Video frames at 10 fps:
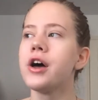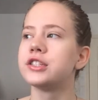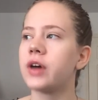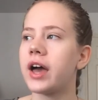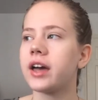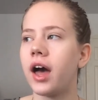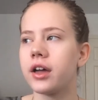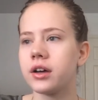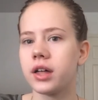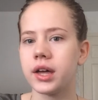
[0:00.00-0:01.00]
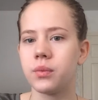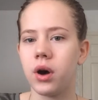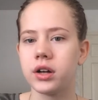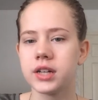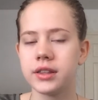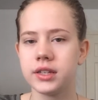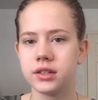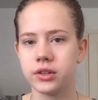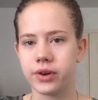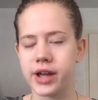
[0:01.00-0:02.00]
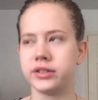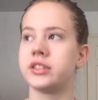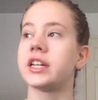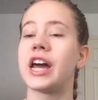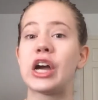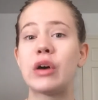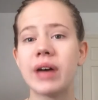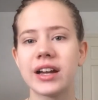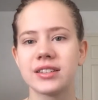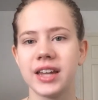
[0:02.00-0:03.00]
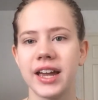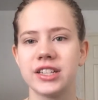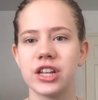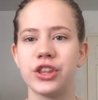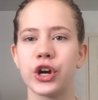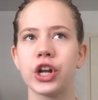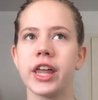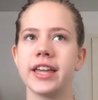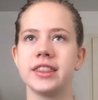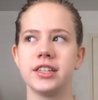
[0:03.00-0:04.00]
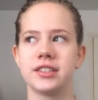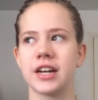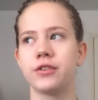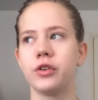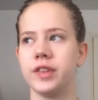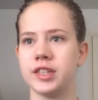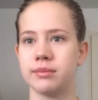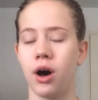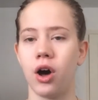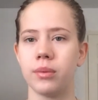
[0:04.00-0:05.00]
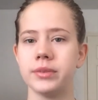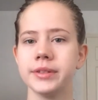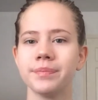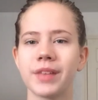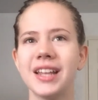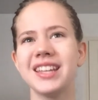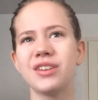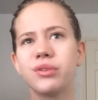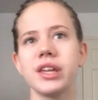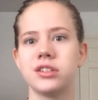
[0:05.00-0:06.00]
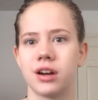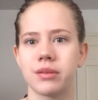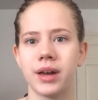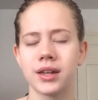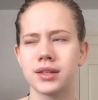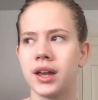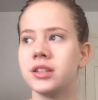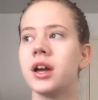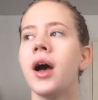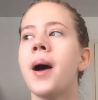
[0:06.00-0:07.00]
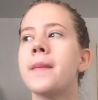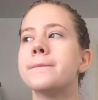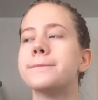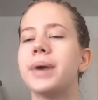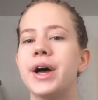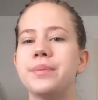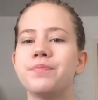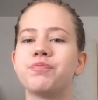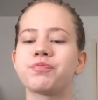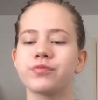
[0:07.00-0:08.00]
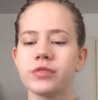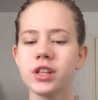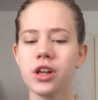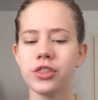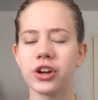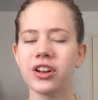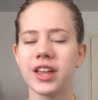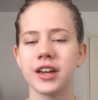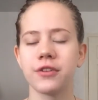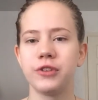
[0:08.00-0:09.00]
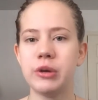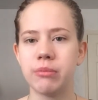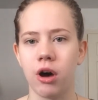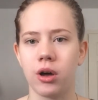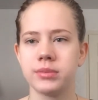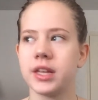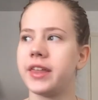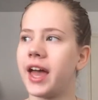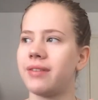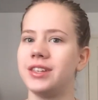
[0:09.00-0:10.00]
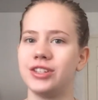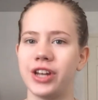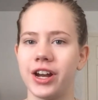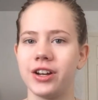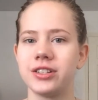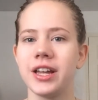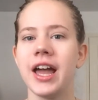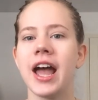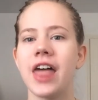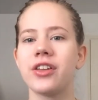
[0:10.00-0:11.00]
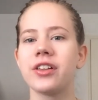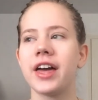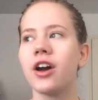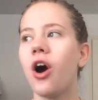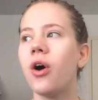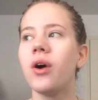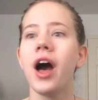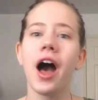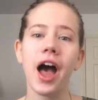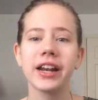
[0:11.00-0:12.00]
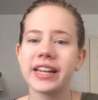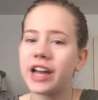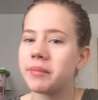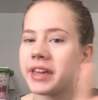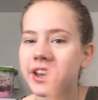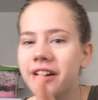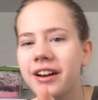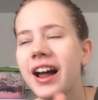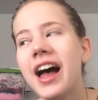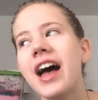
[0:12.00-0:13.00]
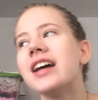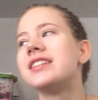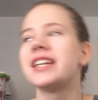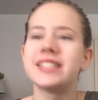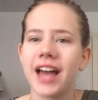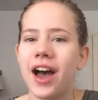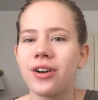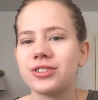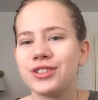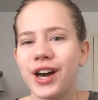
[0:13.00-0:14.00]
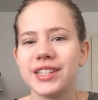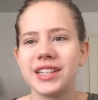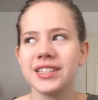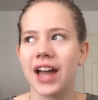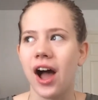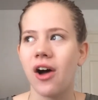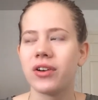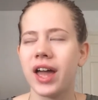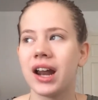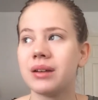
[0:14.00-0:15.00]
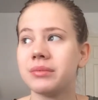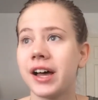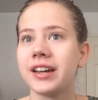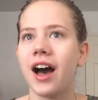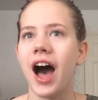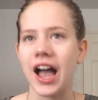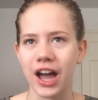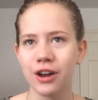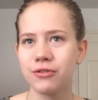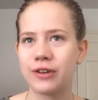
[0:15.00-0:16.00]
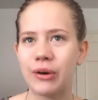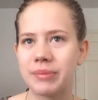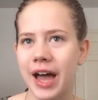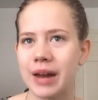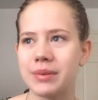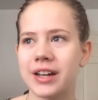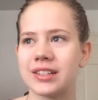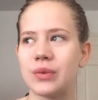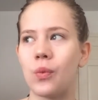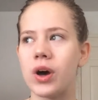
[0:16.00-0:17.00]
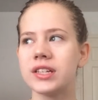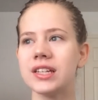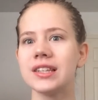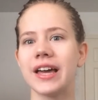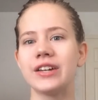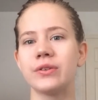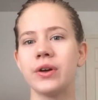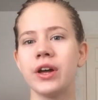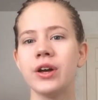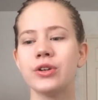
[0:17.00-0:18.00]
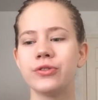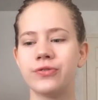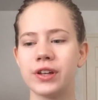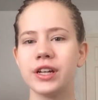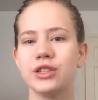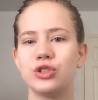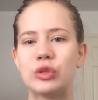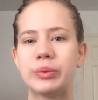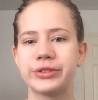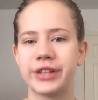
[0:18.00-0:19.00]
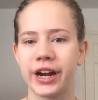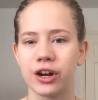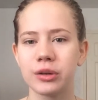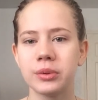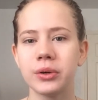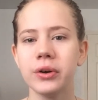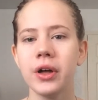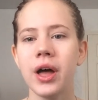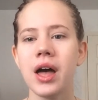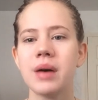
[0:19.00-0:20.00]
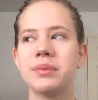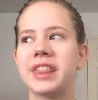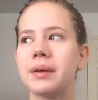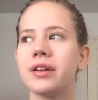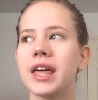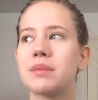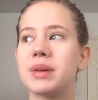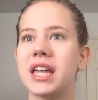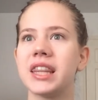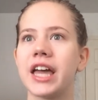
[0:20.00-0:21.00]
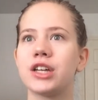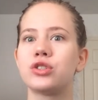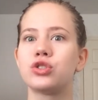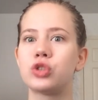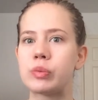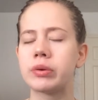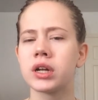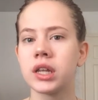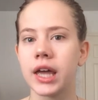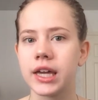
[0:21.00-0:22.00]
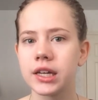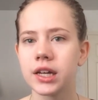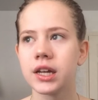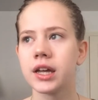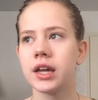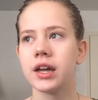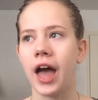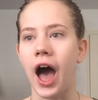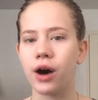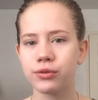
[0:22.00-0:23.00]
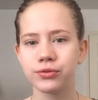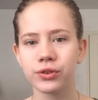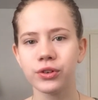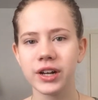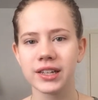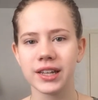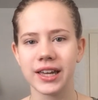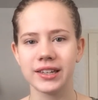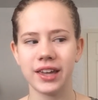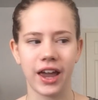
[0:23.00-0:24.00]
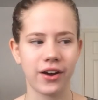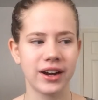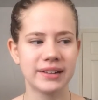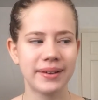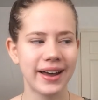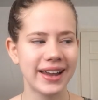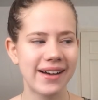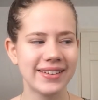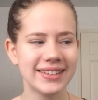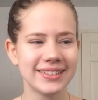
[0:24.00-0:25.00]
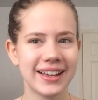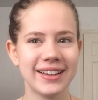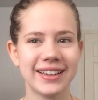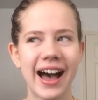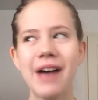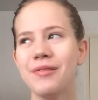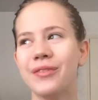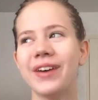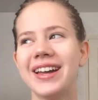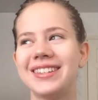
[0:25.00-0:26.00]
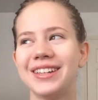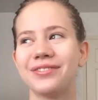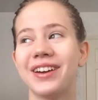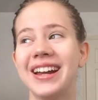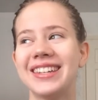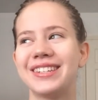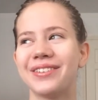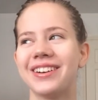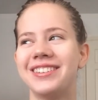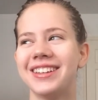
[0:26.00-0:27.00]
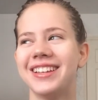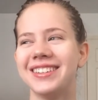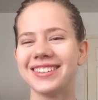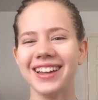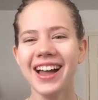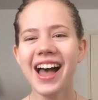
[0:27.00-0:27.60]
So I walk down the right of this, and I go backstage, and there are like several of these moms. And it's like really dark backstage, but there are like a few moms, and they have these chairs, and they're like, oh, honey, come here, sit down. So I sit down, and I'm like, I kind of felt bad because I wasn't like feeling super terrible, but they were like being like super like helpful and like caring about it. I was like, I'm a waste of resources.